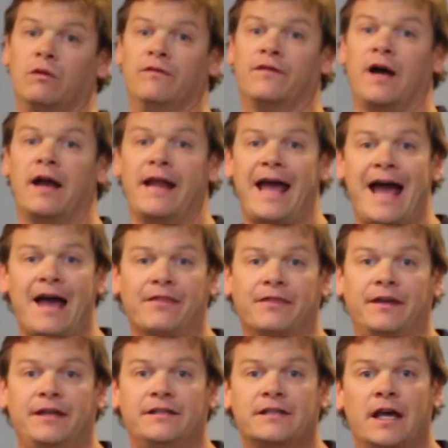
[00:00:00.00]
We've got
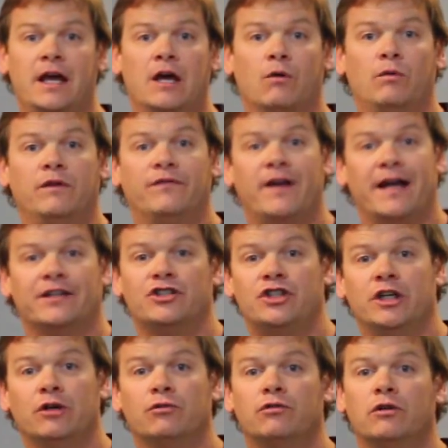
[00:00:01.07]
athletes, we've got
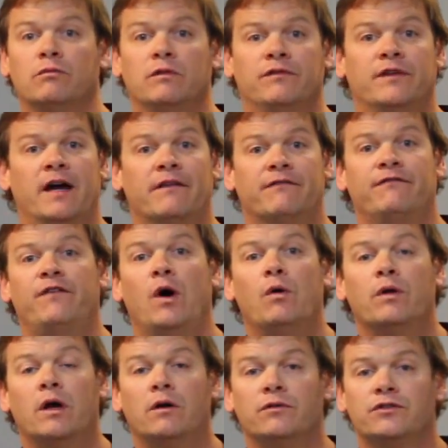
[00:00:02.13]
children, we've got
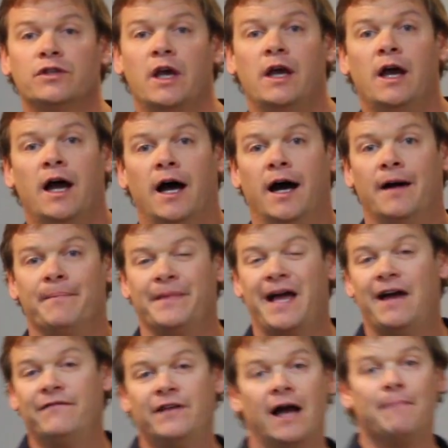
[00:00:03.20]
photos.
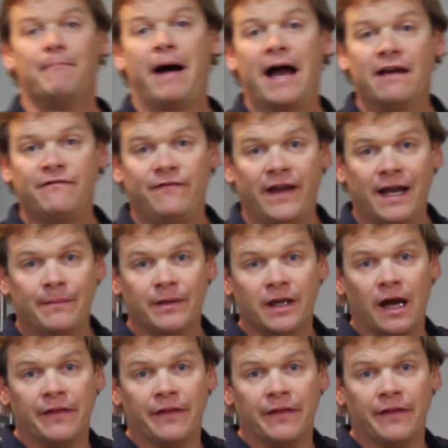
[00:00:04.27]
I've got my family